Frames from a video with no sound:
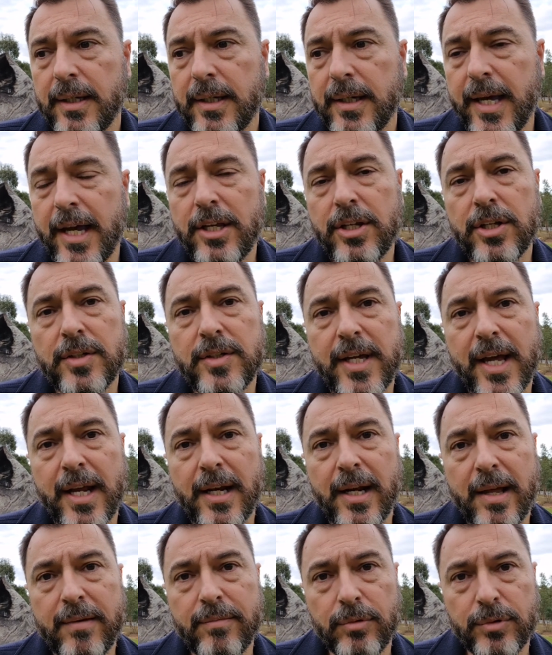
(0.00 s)
get your debt
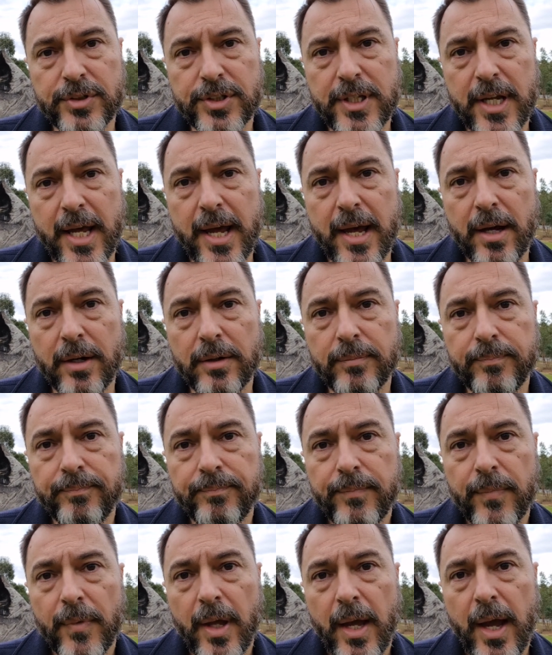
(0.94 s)
levels down,
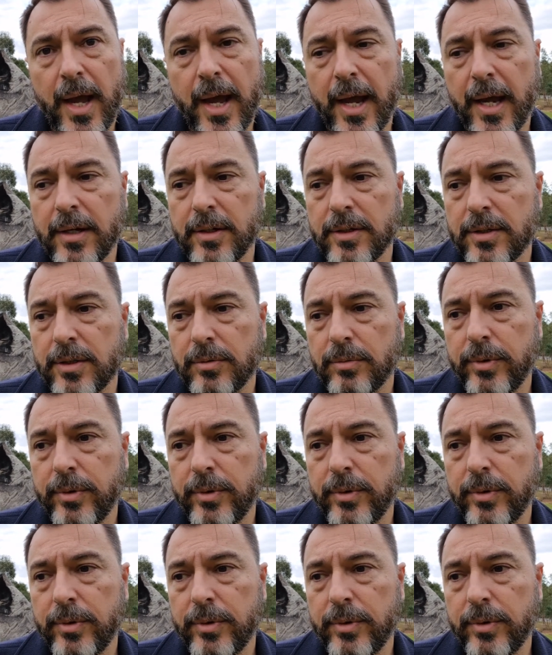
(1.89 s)
and